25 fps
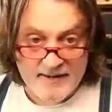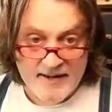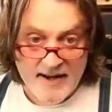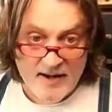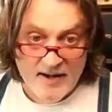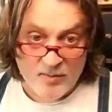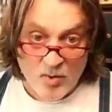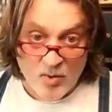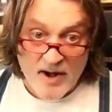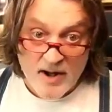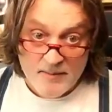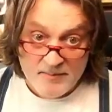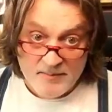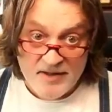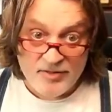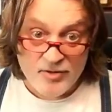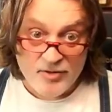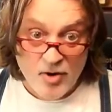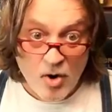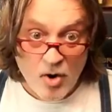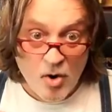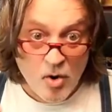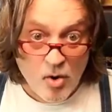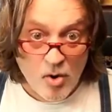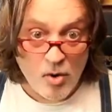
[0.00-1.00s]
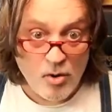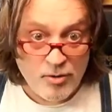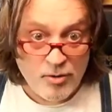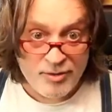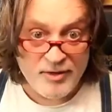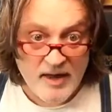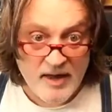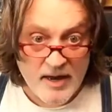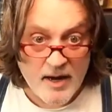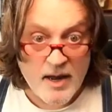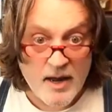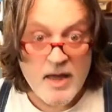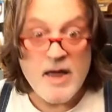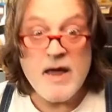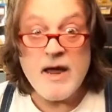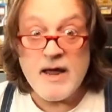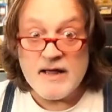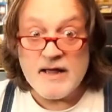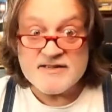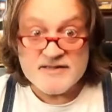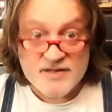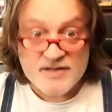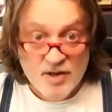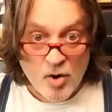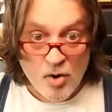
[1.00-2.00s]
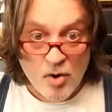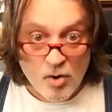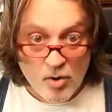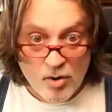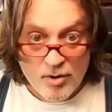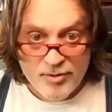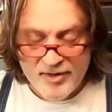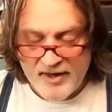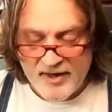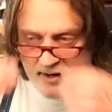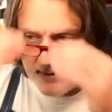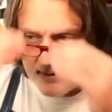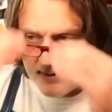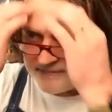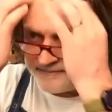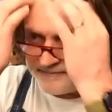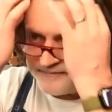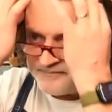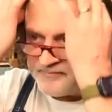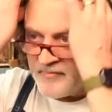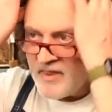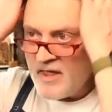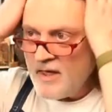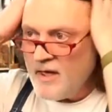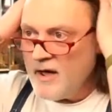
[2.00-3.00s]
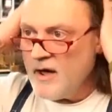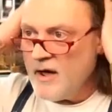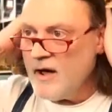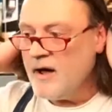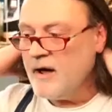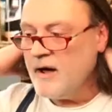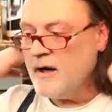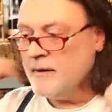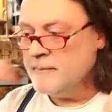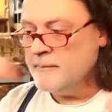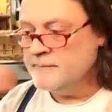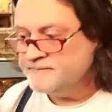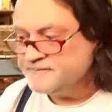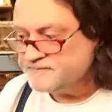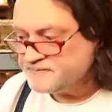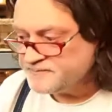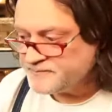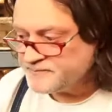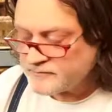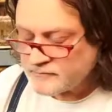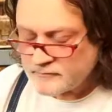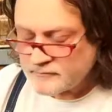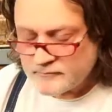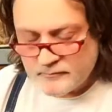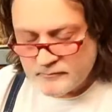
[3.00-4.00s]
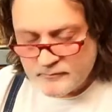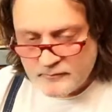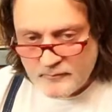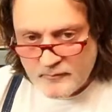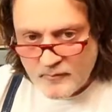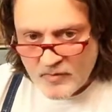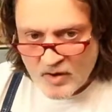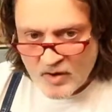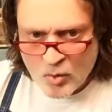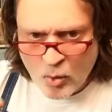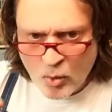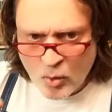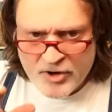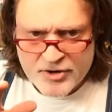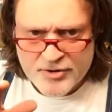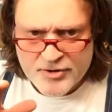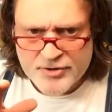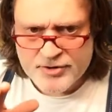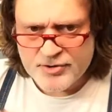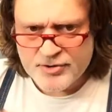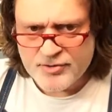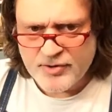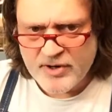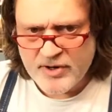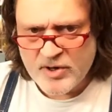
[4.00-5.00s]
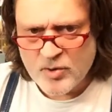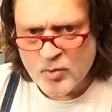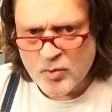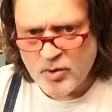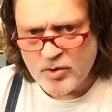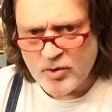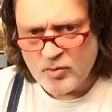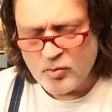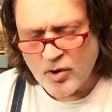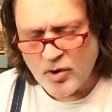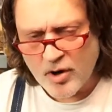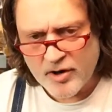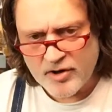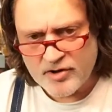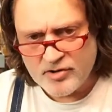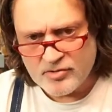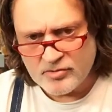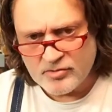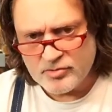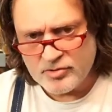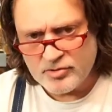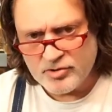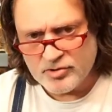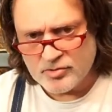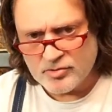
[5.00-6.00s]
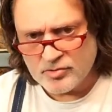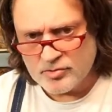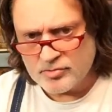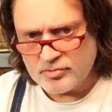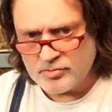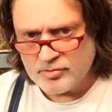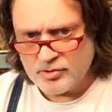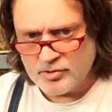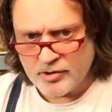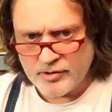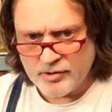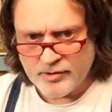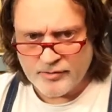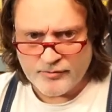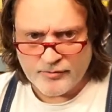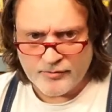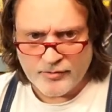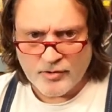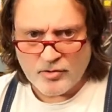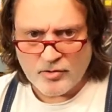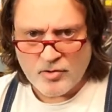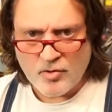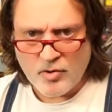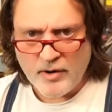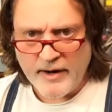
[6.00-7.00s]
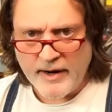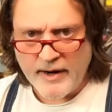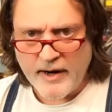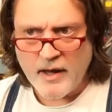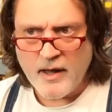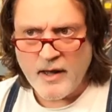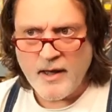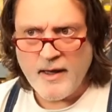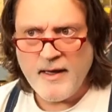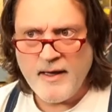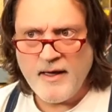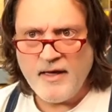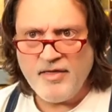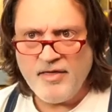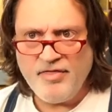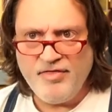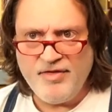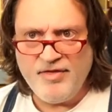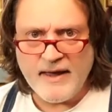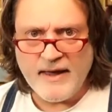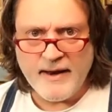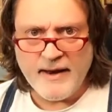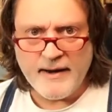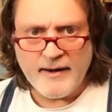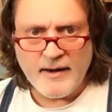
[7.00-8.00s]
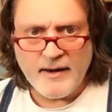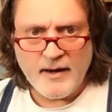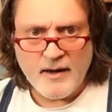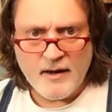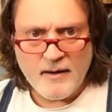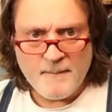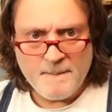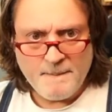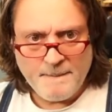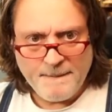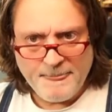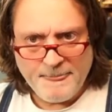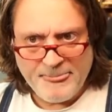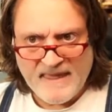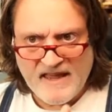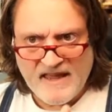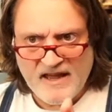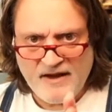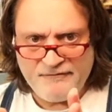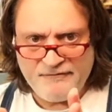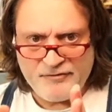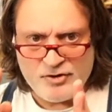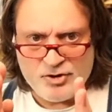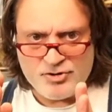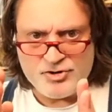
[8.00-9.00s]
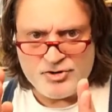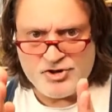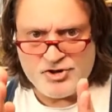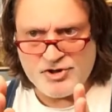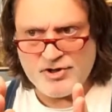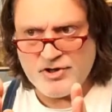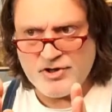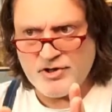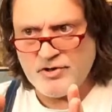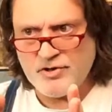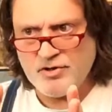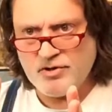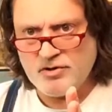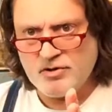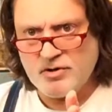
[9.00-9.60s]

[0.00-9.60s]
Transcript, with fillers: and what I mean the whole thing, it's the whole thing. Um, when you're doing woodwork, you'll you'll learn real quick that if you should